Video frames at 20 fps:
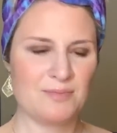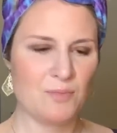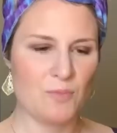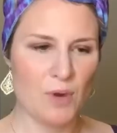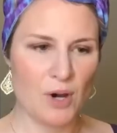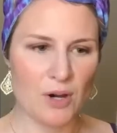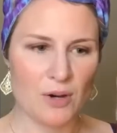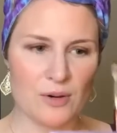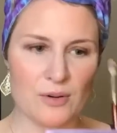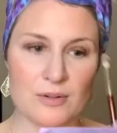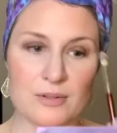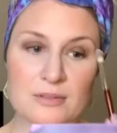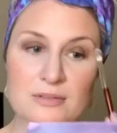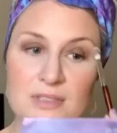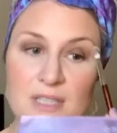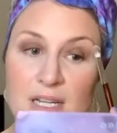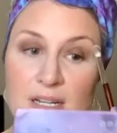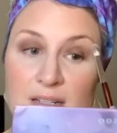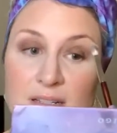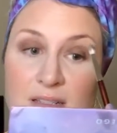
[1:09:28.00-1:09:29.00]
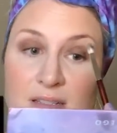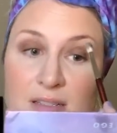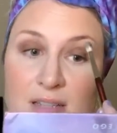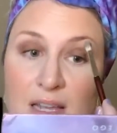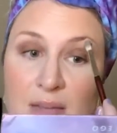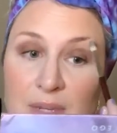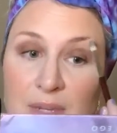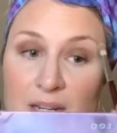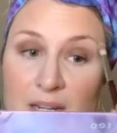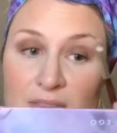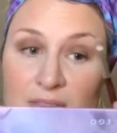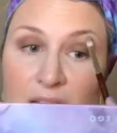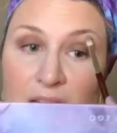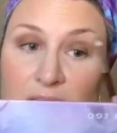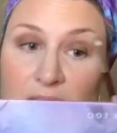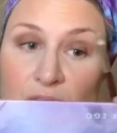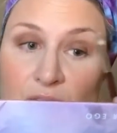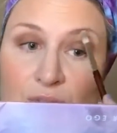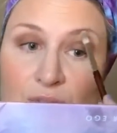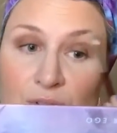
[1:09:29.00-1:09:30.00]
Whoa, that is, I mean, if
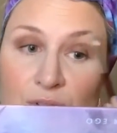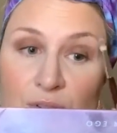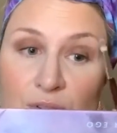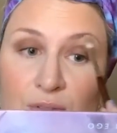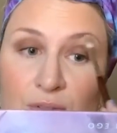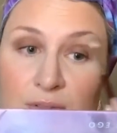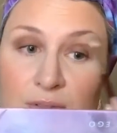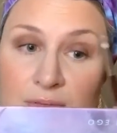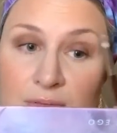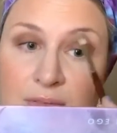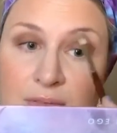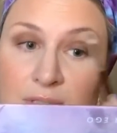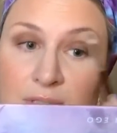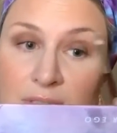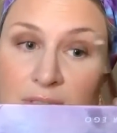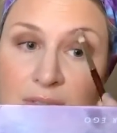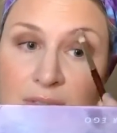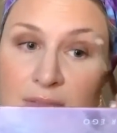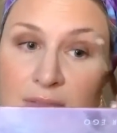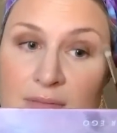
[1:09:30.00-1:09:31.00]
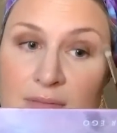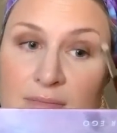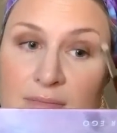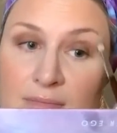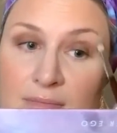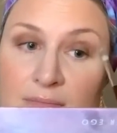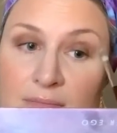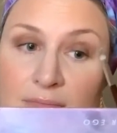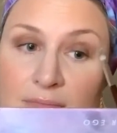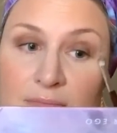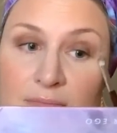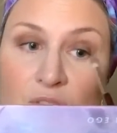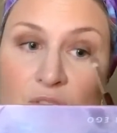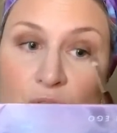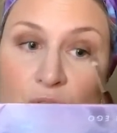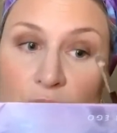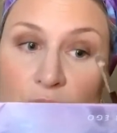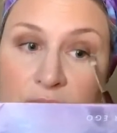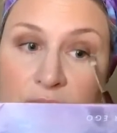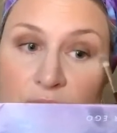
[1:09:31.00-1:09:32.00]
that's true,
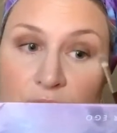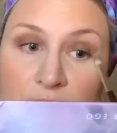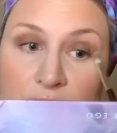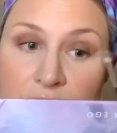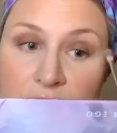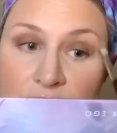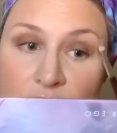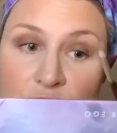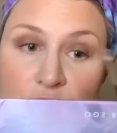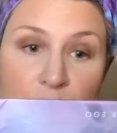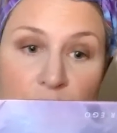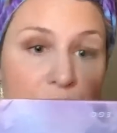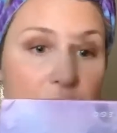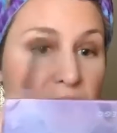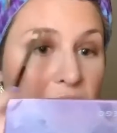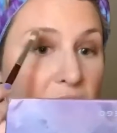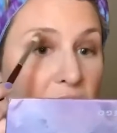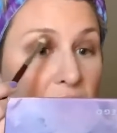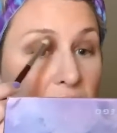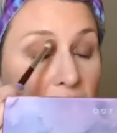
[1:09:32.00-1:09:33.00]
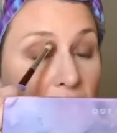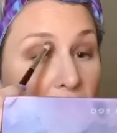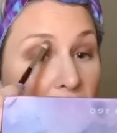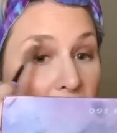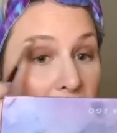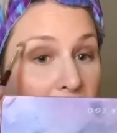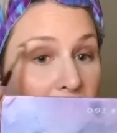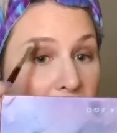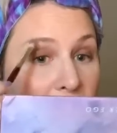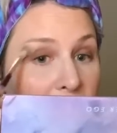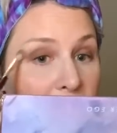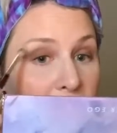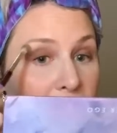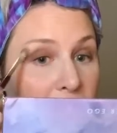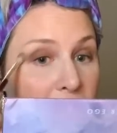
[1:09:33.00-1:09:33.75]
trolls are even stupider than I thought.